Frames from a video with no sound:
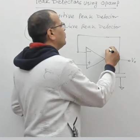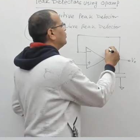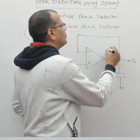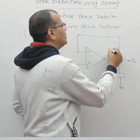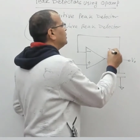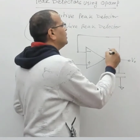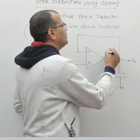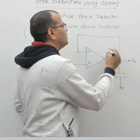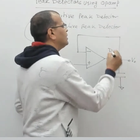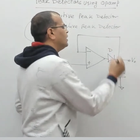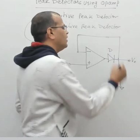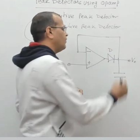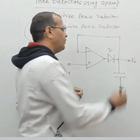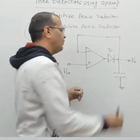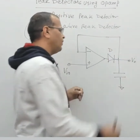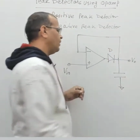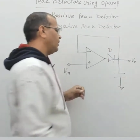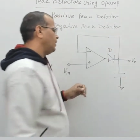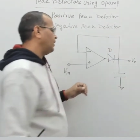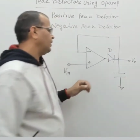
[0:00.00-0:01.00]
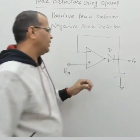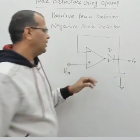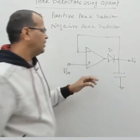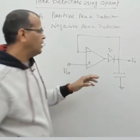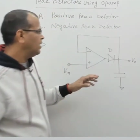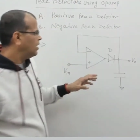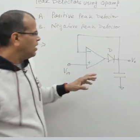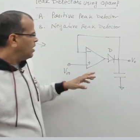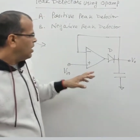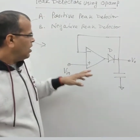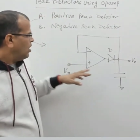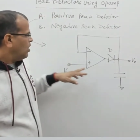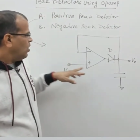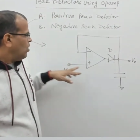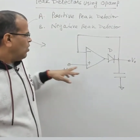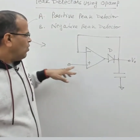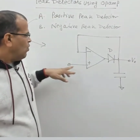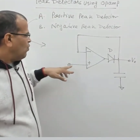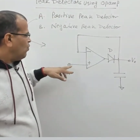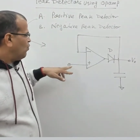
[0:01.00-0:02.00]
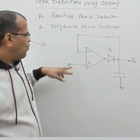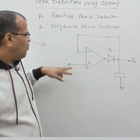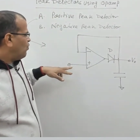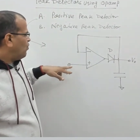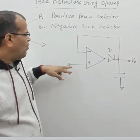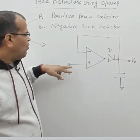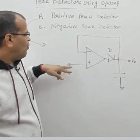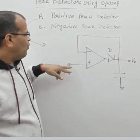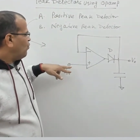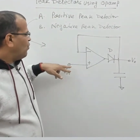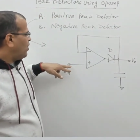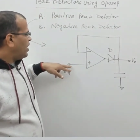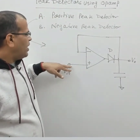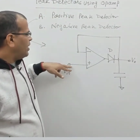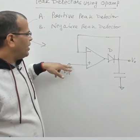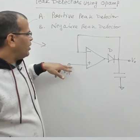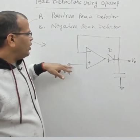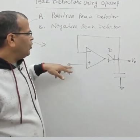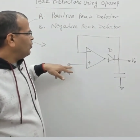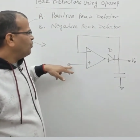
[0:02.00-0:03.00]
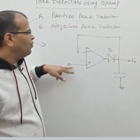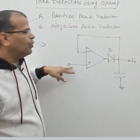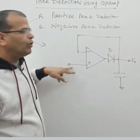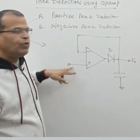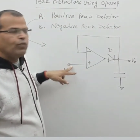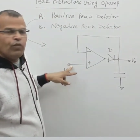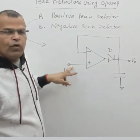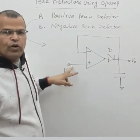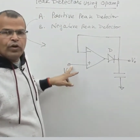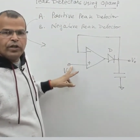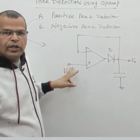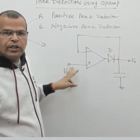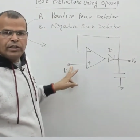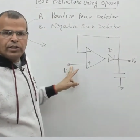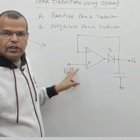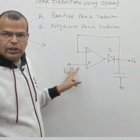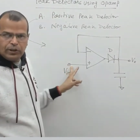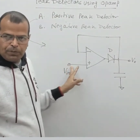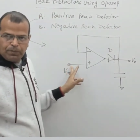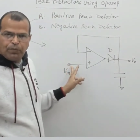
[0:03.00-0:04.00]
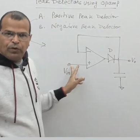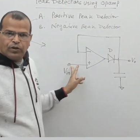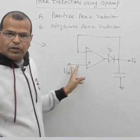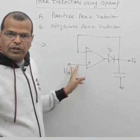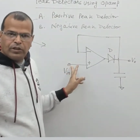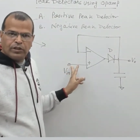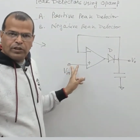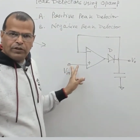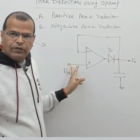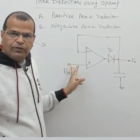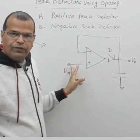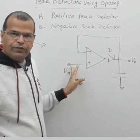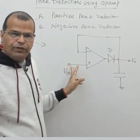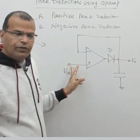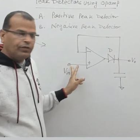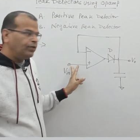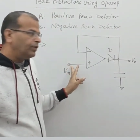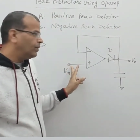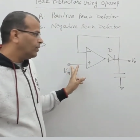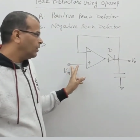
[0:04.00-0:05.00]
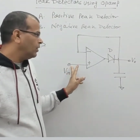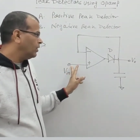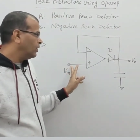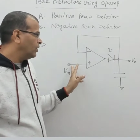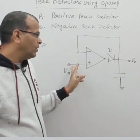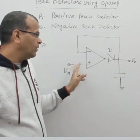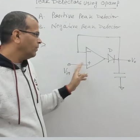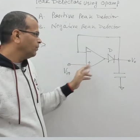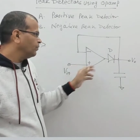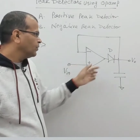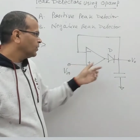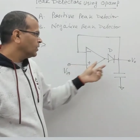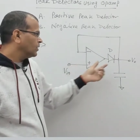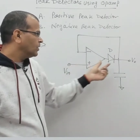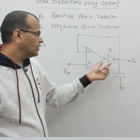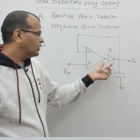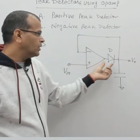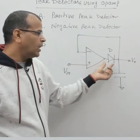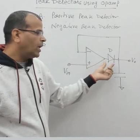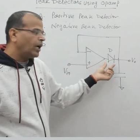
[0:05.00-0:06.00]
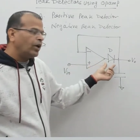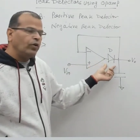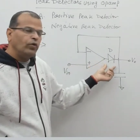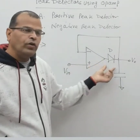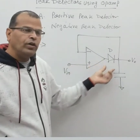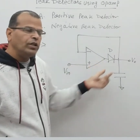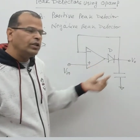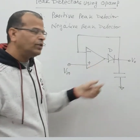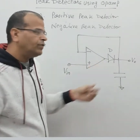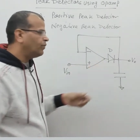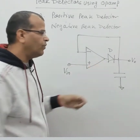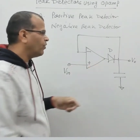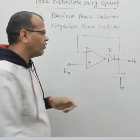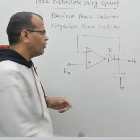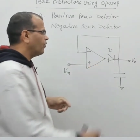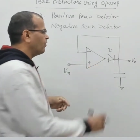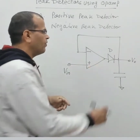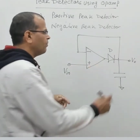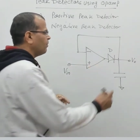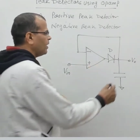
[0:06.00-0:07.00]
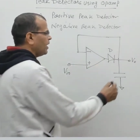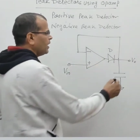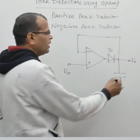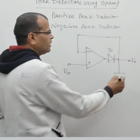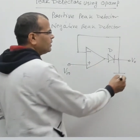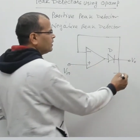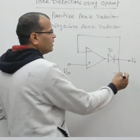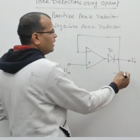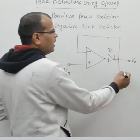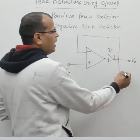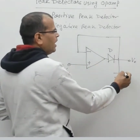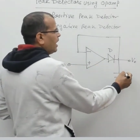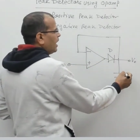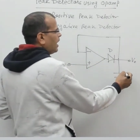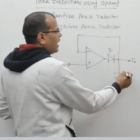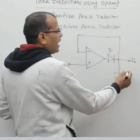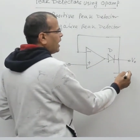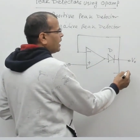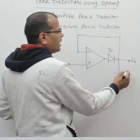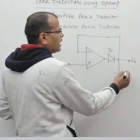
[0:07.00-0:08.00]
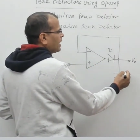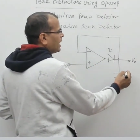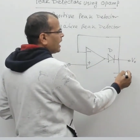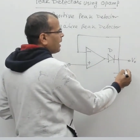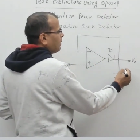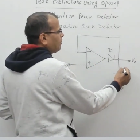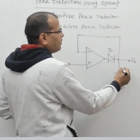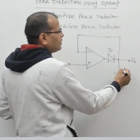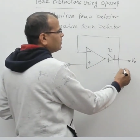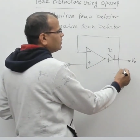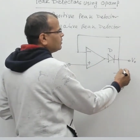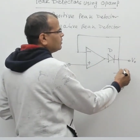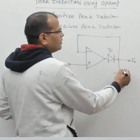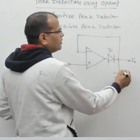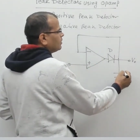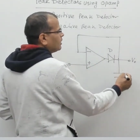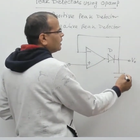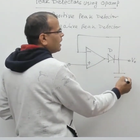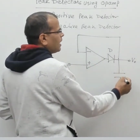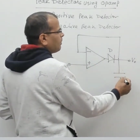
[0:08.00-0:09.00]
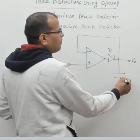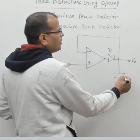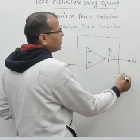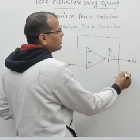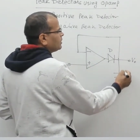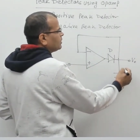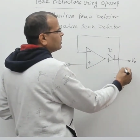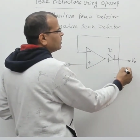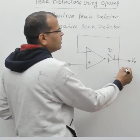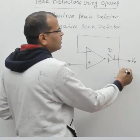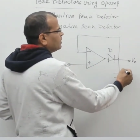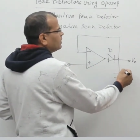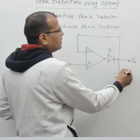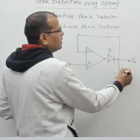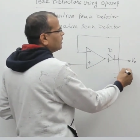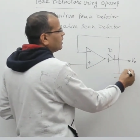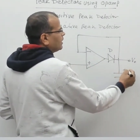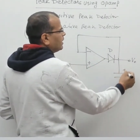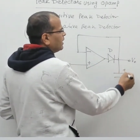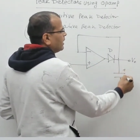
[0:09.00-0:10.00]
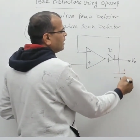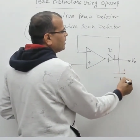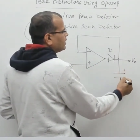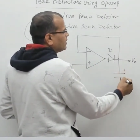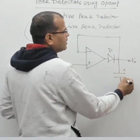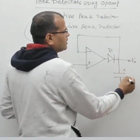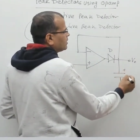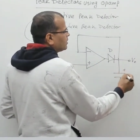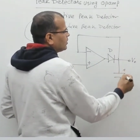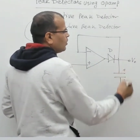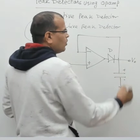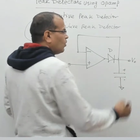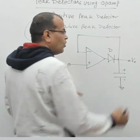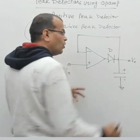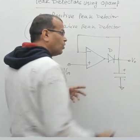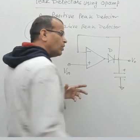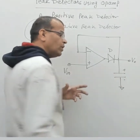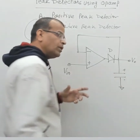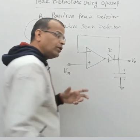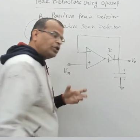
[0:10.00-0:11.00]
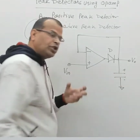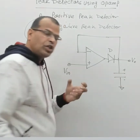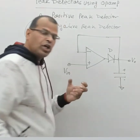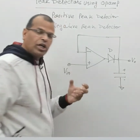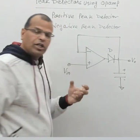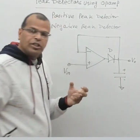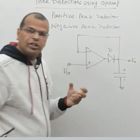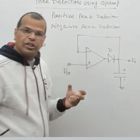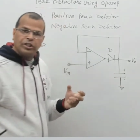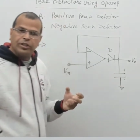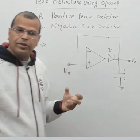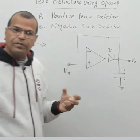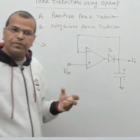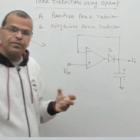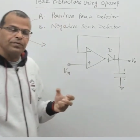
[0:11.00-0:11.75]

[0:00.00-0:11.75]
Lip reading: see it carefully. When input voltage is positive, diode is forward biased and capacitor gets on charging.